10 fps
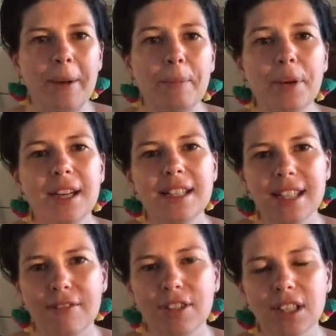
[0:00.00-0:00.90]
But I
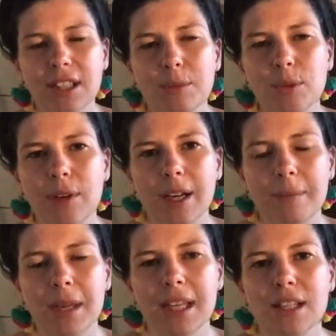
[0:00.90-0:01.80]
definitely would
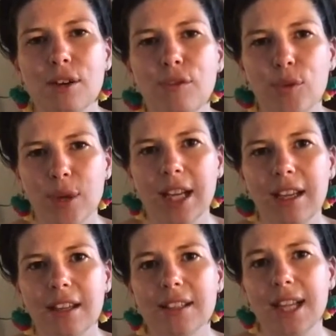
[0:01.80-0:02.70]
recommend
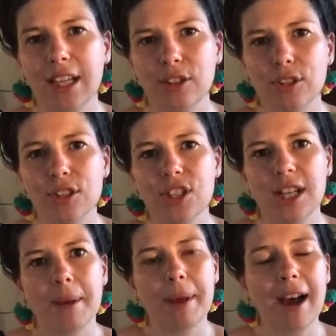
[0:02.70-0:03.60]
avoiding
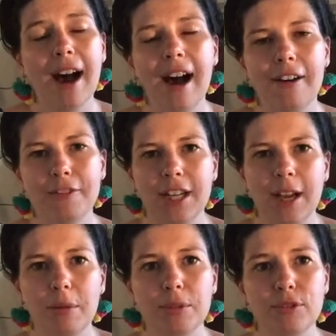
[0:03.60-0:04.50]
technology about half an
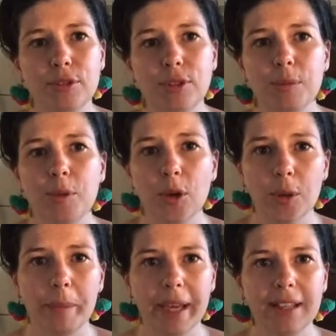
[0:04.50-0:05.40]
hour before you go
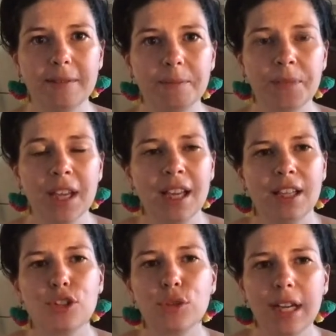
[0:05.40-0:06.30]
to bed.
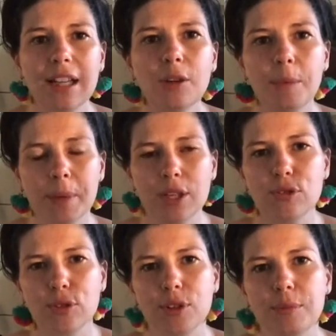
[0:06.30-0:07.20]
And treating your
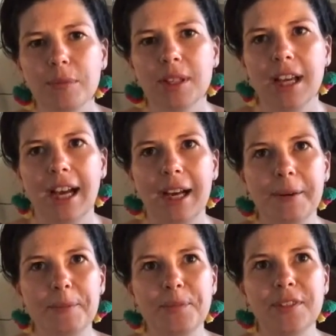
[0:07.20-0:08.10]
bedroom
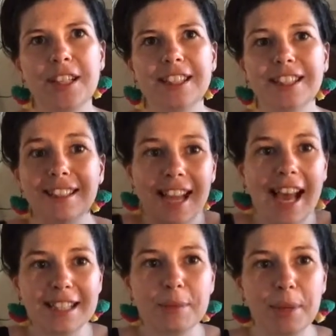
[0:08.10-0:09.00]

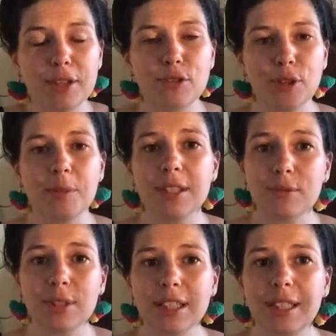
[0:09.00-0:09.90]
as a bedroom is
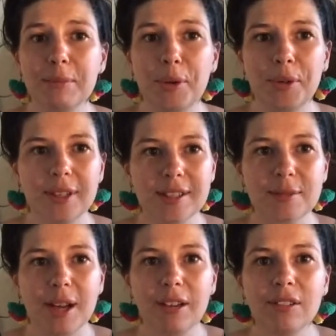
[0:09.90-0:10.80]
really important as
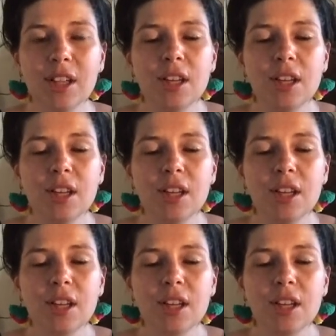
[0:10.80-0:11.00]
well.